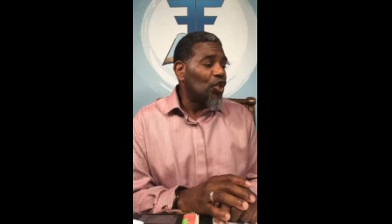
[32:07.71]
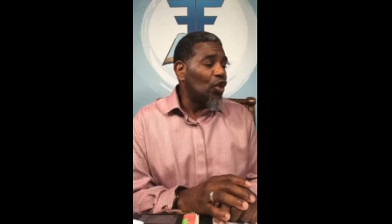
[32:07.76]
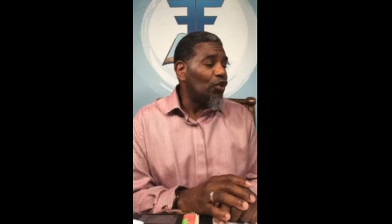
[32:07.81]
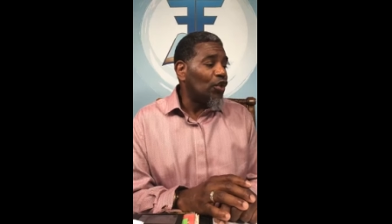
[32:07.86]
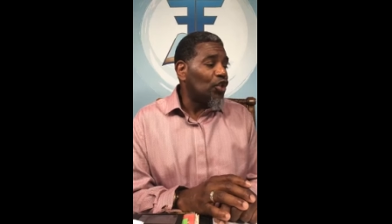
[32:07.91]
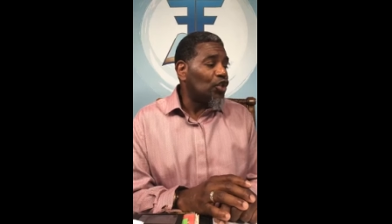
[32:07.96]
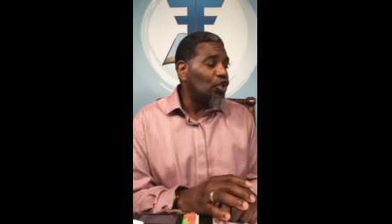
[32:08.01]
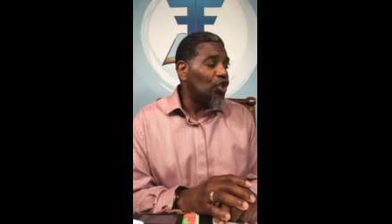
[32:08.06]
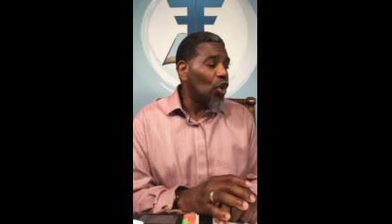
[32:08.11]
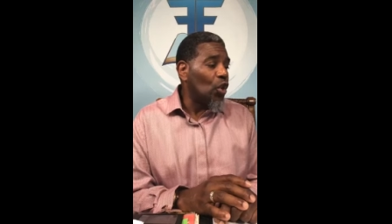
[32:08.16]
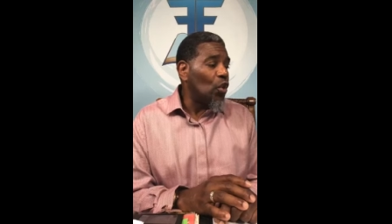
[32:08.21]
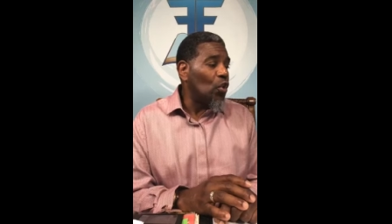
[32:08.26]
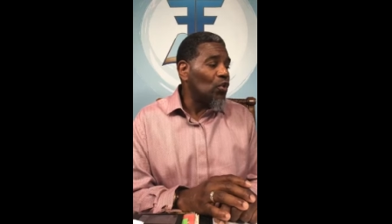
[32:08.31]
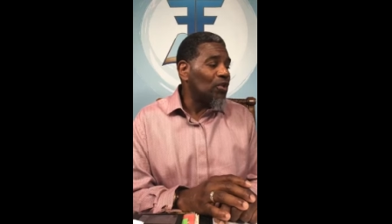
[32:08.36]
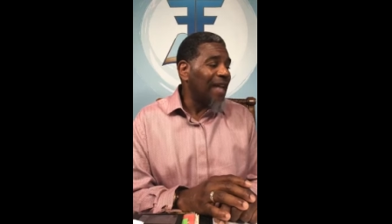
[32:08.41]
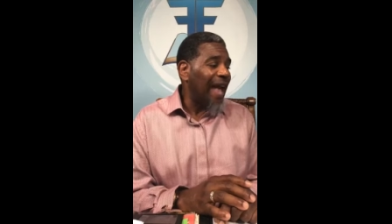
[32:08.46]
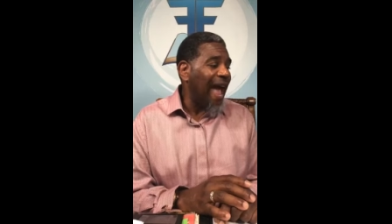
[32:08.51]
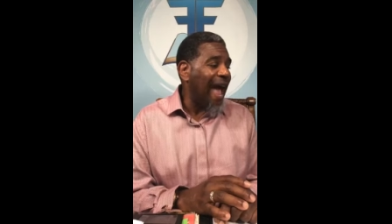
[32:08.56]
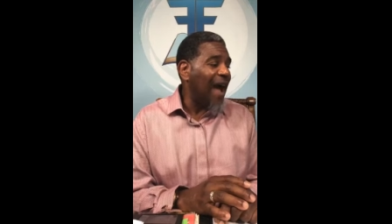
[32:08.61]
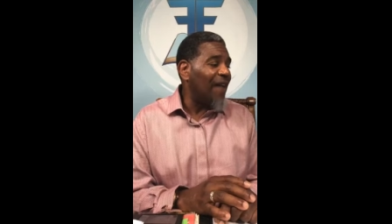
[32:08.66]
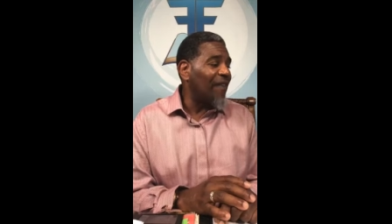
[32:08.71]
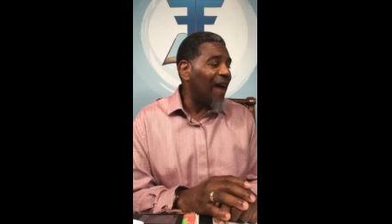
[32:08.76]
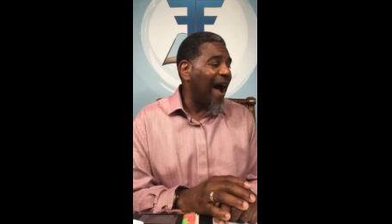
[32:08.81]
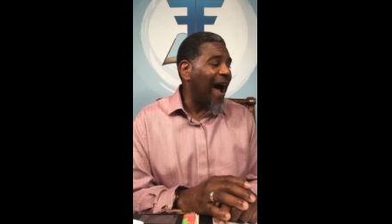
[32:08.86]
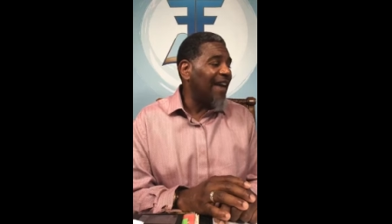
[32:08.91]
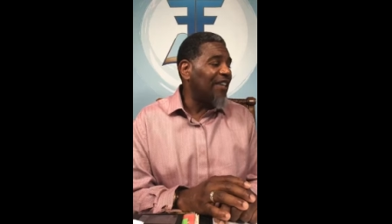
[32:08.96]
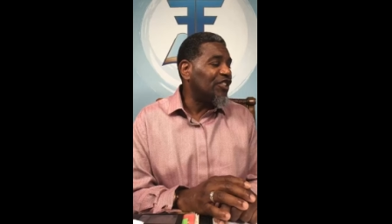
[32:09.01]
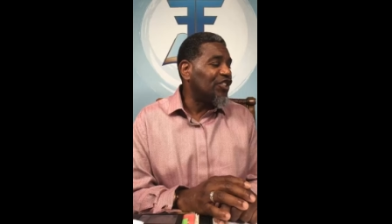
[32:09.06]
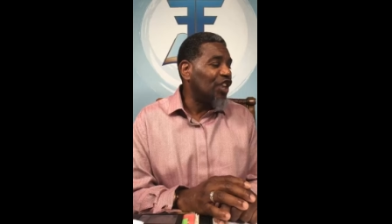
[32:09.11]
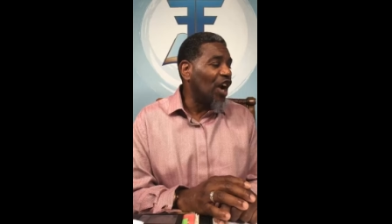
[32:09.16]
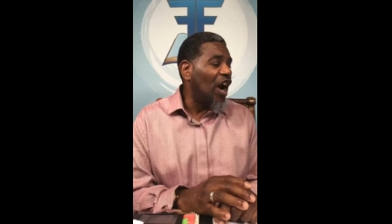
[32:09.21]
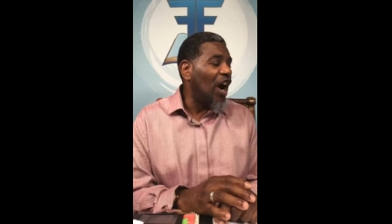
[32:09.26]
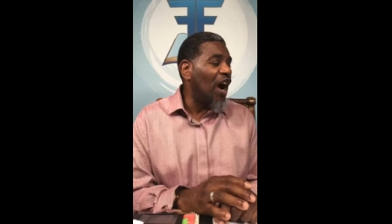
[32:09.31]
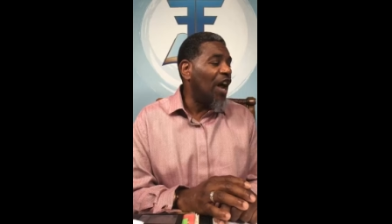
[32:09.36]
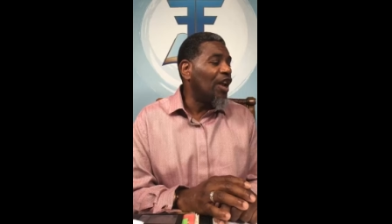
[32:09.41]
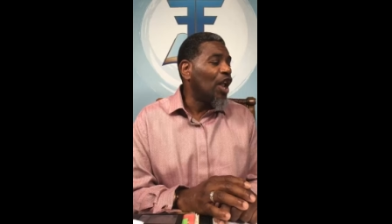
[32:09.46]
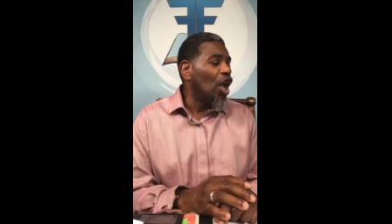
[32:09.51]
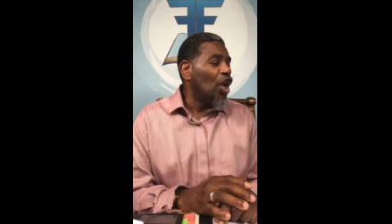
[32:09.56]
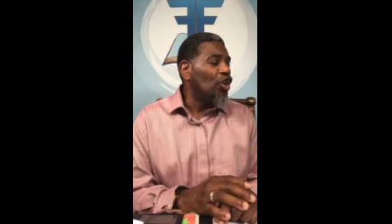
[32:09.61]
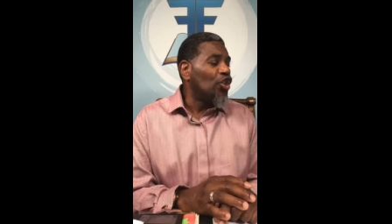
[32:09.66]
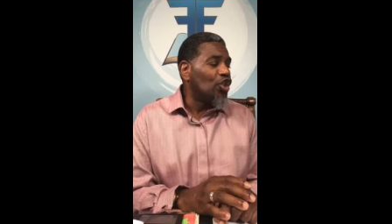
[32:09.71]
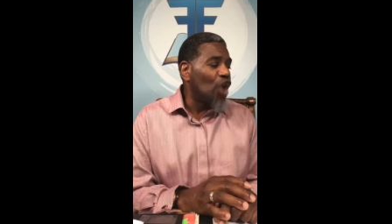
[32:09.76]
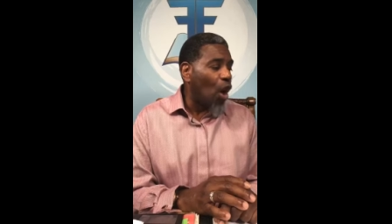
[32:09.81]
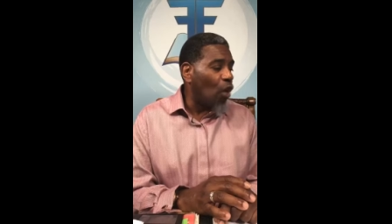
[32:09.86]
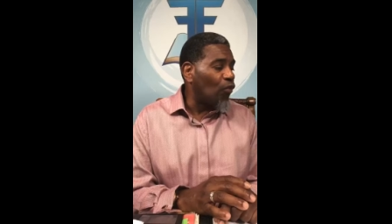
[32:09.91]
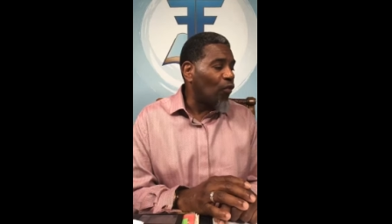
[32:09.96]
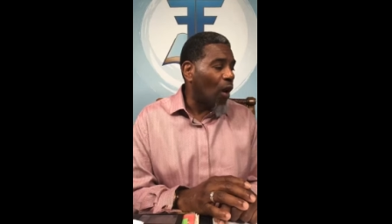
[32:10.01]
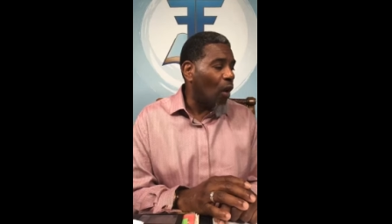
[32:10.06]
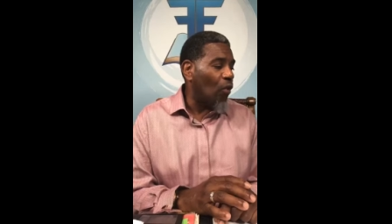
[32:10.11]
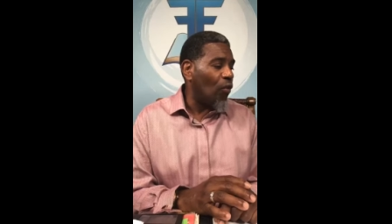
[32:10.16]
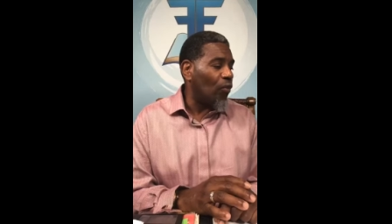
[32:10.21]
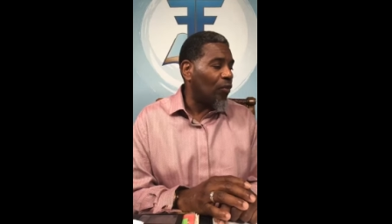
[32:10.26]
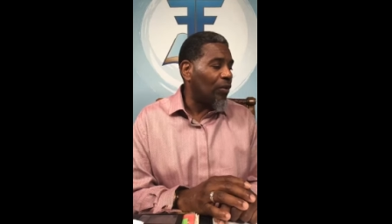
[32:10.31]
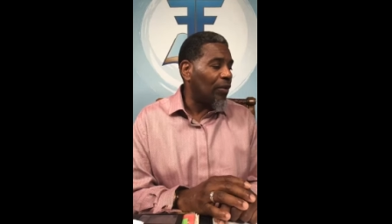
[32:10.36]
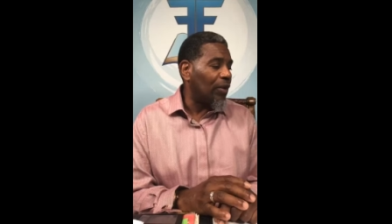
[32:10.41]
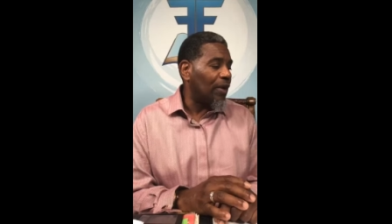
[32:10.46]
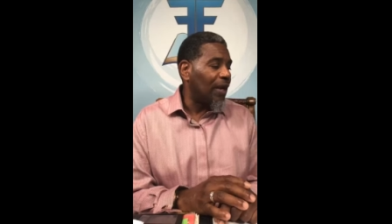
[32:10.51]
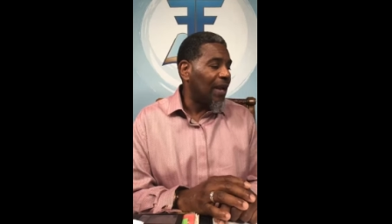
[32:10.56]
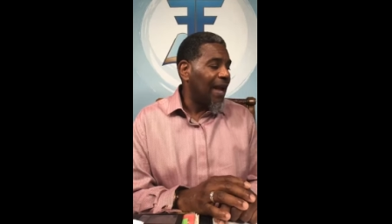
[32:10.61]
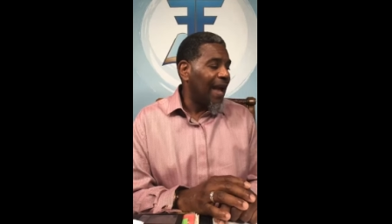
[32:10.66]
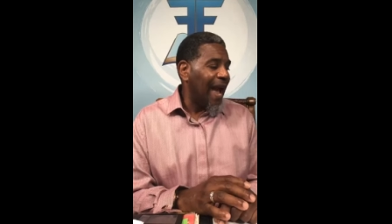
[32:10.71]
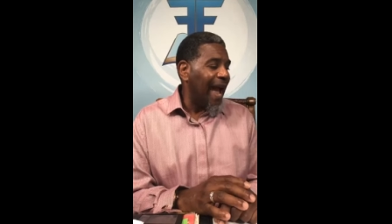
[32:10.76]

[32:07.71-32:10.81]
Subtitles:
to the Jews have I done no wrong,